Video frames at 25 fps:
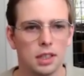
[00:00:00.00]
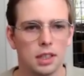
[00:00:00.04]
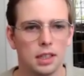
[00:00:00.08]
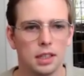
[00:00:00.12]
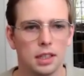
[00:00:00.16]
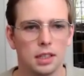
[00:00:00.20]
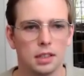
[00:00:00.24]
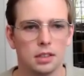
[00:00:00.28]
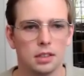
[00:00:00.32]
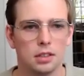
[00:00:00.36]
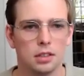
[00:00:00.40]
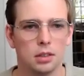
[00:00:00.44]

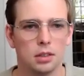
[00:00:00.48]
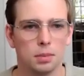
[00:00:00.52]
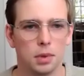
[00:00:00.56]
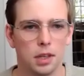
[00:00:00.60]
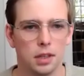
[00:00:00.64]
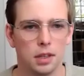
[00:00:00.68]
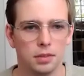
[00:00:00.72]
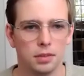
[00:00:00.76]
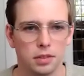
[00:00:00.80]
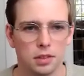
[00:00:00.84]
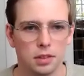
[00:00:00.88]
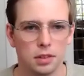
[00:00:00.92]
to the
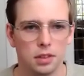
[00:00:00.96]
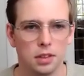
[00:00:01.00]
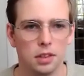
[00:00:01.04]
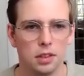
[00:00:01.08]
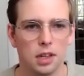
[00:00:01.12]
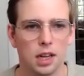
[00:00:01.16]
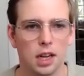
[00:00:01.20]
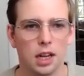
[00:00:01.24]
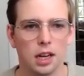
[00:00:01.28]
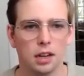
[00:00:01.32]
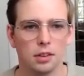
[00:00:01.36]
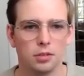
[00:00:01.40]
Python
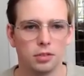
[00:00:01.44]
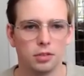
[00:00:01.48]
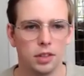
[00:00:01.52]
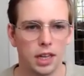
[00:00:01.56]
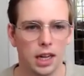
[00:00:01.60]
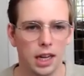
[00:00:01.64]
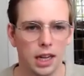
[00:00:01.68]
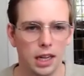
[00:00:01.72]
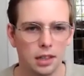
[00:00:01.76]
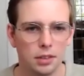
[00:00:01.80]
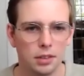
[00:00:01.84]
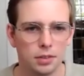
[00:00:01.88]

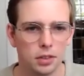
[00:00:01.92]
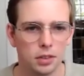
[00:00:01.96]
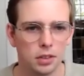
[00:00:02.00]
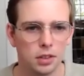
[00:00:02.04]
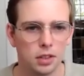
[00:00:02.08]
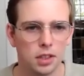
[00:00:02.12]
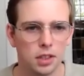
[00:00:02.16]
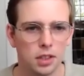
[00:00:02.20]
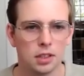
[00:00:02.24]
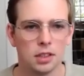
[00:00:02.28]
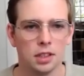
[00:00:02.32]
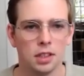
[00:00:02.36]
3.8
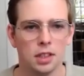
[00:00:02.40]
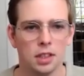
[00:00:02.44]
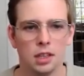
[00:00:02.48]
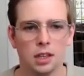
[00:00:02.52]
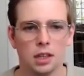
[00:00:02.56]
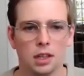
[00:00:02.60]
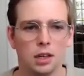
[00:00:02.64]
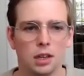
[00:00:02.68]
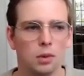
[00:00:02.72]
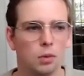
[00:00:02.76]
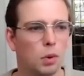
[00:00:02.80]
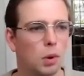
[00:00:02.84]
folder,
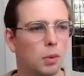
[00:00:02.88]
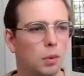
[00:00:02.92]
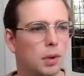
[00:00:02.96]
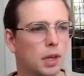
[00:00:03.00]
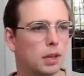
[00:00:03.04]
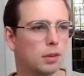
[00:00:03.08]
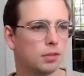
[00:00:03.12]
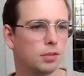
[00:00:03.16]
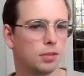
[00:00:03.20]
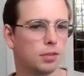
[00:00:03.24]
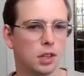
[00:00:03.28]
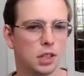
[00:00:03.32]
what we
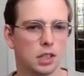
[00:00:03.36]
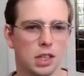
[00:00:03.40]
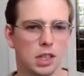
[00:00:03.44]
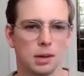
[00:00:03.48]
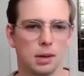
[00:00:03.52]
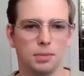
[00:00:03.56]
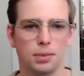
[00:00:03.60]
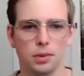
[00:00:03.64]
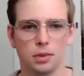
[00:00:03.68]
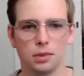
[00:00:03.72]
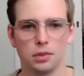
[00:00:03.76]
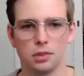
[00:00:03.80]
can, for
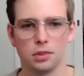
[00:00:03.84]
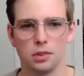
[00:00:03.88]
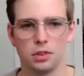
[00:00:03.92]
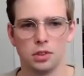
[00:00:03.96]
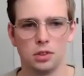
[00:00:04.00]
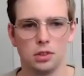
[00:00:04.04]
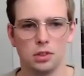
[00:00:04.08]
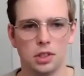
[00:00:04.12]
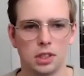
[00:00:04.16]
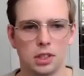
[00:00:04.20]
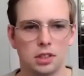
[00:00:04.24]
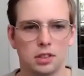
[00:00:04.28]
example,
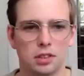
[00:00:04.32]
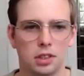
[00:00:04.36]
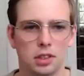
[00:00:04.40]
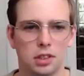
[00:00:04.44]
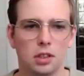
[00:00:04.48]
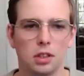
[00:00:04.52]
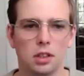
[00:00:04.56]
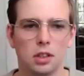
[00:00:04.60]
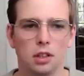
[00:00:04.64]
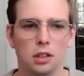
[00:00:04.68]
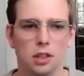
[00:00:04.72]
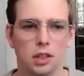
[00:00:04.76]
do is
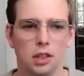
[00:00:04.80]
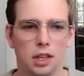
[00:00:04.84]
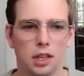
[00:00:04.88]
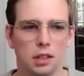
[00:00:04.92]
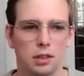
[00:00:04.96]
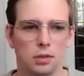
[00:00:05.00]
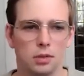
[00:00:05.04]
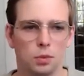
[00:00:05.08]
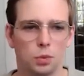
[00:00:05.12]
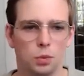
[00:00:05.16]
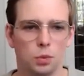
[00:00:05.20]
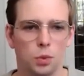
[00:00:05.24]
still look
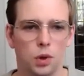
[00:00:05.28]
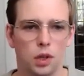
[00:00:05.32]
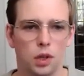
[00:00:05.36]
at what